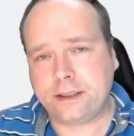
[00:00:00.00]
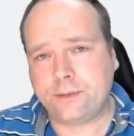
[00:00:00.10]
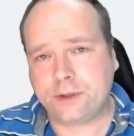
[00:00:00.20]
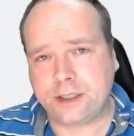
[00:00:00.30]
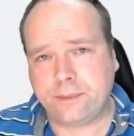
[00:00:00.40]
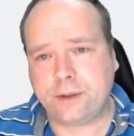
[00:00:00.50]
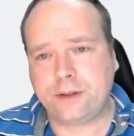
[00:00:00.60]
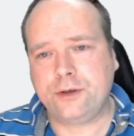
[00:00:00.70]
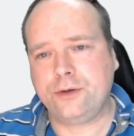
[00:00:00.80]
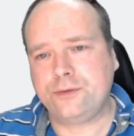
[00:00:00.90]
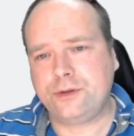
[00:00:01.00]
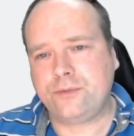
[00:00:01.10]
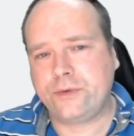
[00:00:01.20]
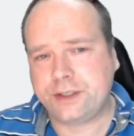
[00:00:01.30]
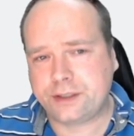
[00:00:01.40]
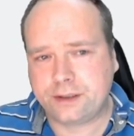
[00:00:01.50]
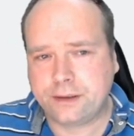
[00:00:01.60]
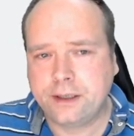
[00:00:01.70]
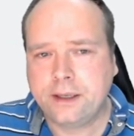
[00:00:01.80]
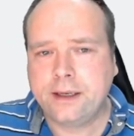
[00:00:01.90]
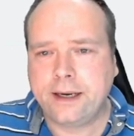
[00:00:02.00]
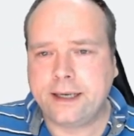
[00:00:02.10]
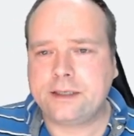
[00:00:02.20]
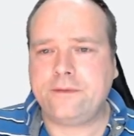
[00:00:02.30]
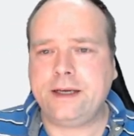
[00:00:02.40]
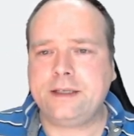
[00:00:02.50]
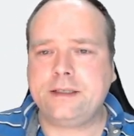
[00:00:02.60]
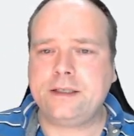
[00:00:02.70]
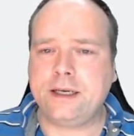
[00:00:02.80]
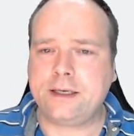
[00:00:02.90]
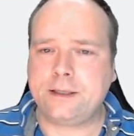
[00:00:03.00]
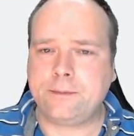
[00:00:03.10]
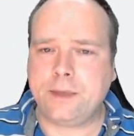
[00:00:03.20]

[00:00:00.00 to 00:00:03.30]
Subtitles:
more simple to use REST interface instead.